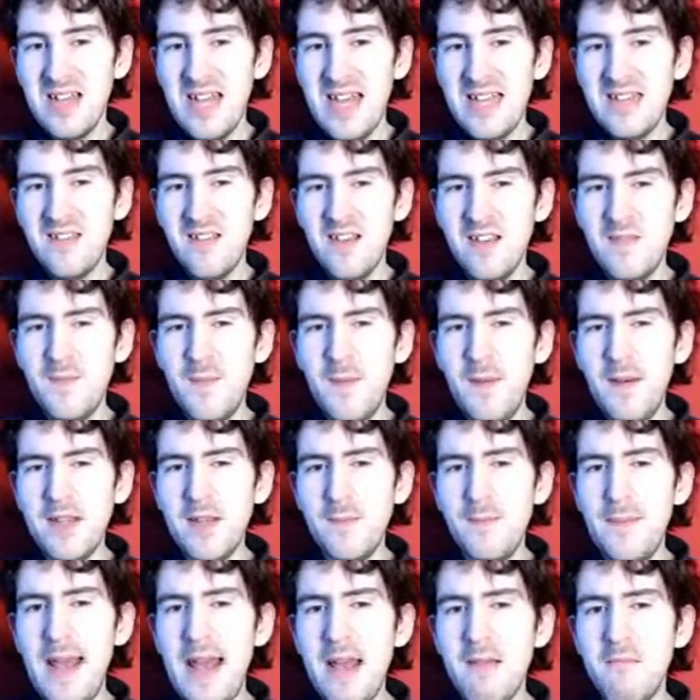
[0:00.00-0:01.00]
It just
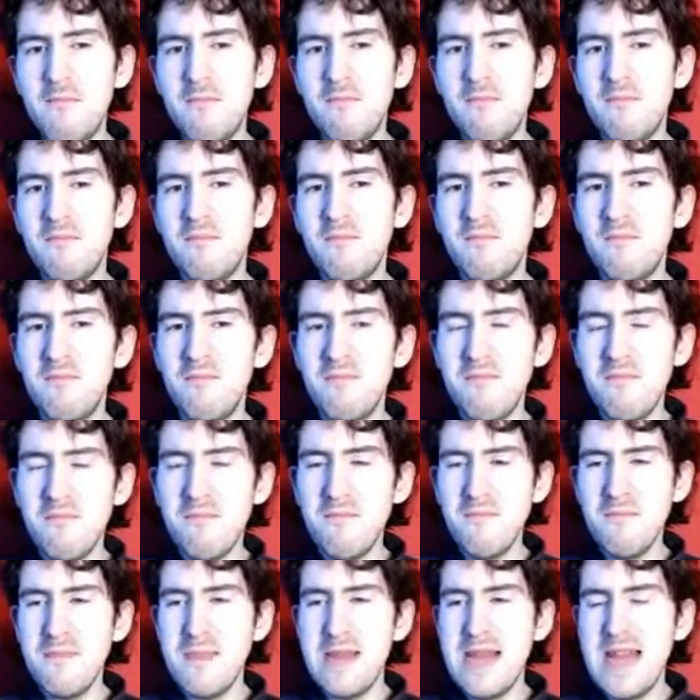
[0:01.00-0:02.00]
feels a bit
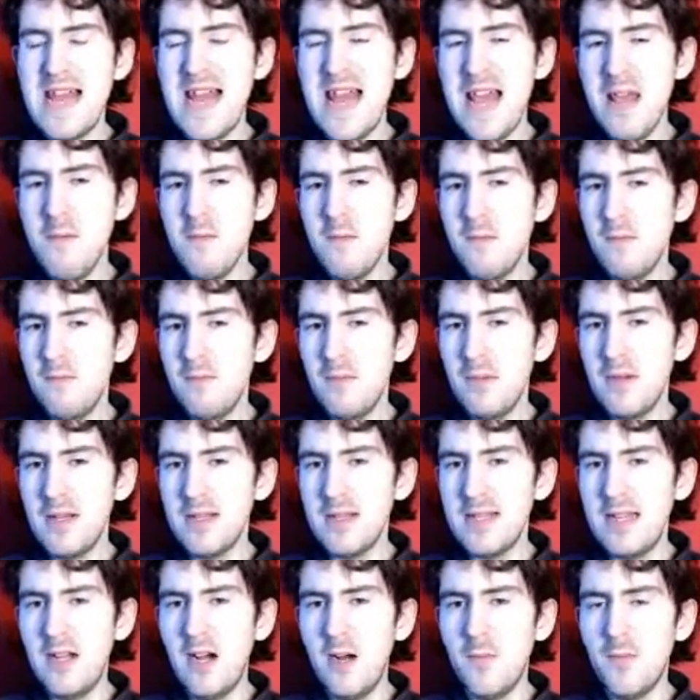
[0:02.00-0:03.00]
meh,
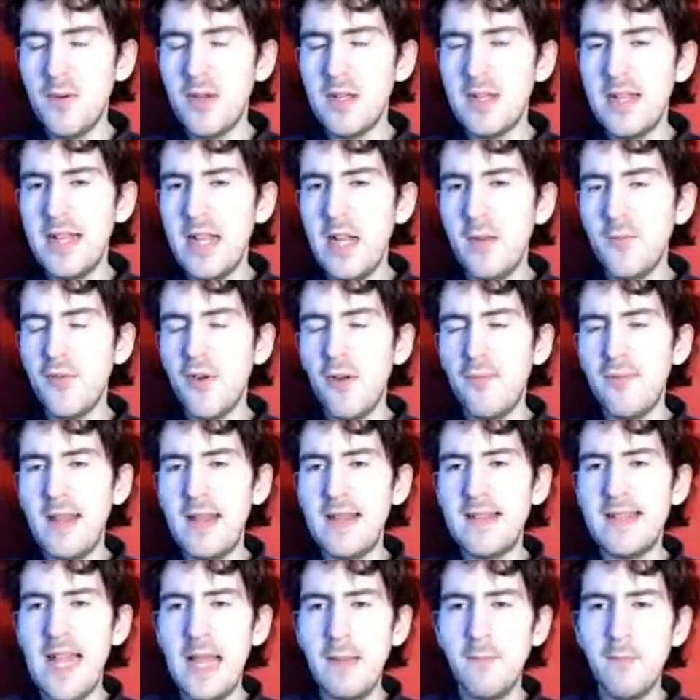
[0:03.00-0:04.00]
because they don't
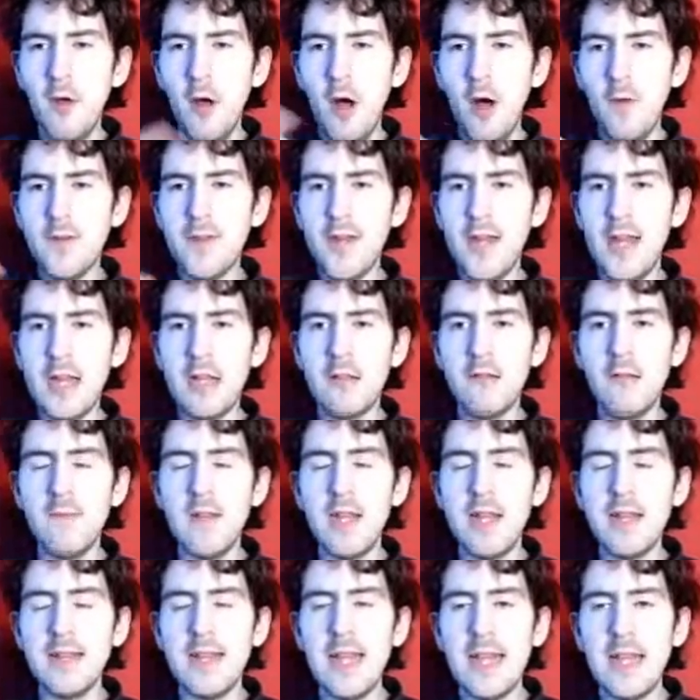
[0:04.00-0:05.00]
properly stay morphed, do they? Because when
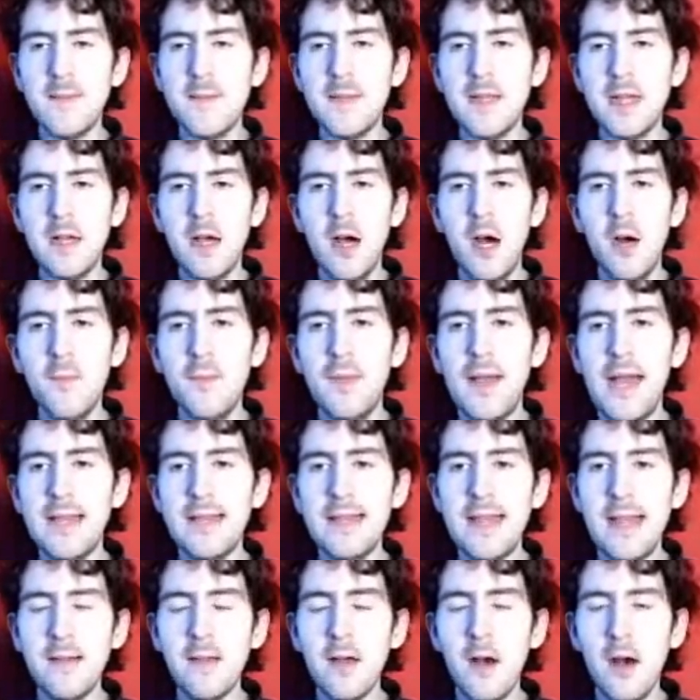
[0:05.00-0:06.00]
you see them in the
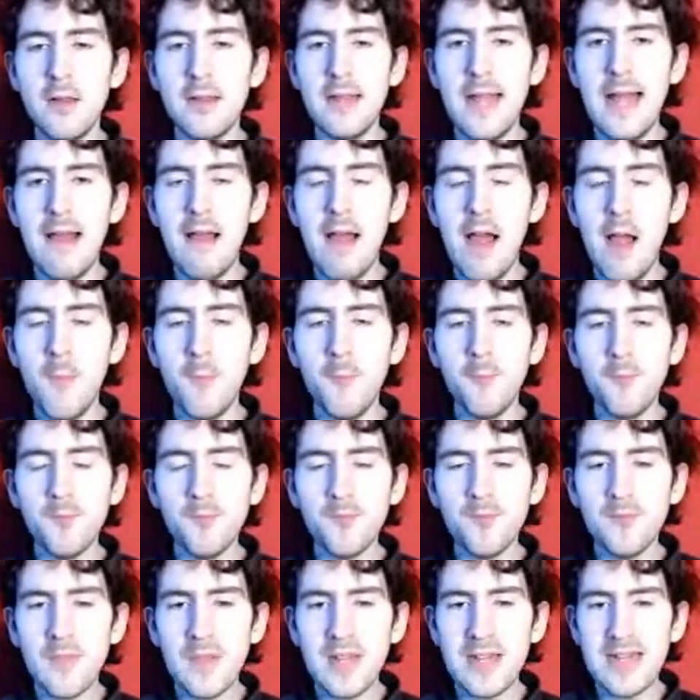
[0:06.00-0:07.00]
cockpits, they've got their
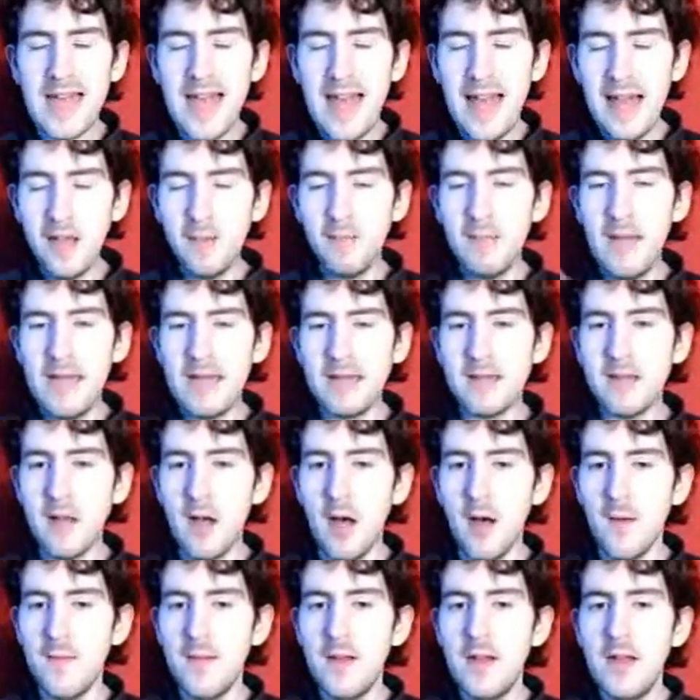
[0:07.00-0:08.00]
helmets
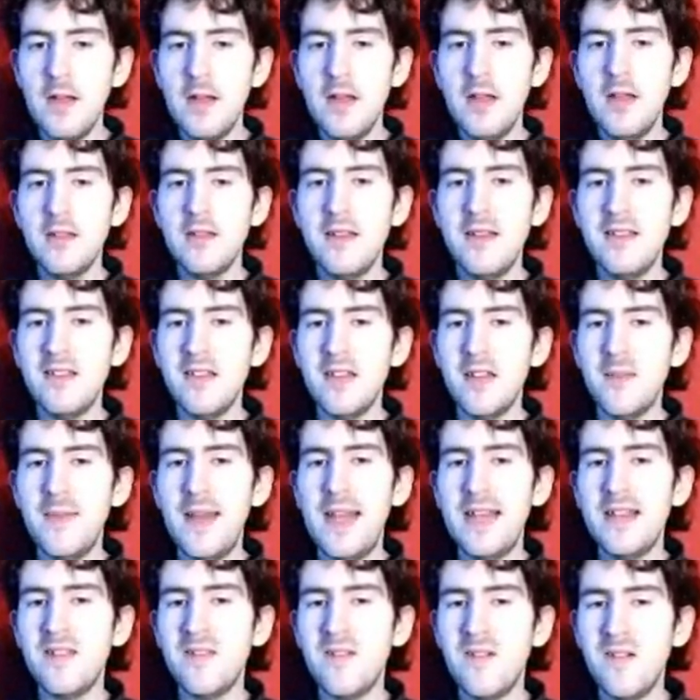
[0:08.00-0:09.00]
off. So it's just a
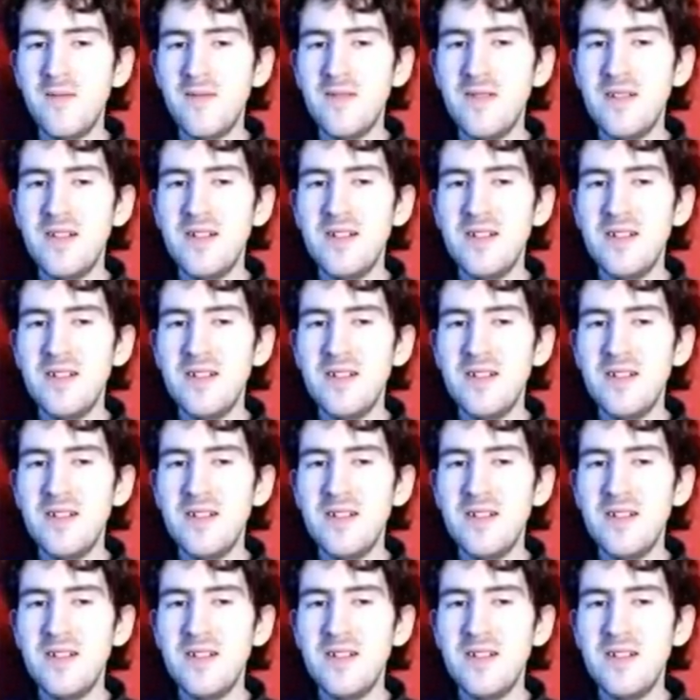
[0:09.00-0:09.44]
bit sort of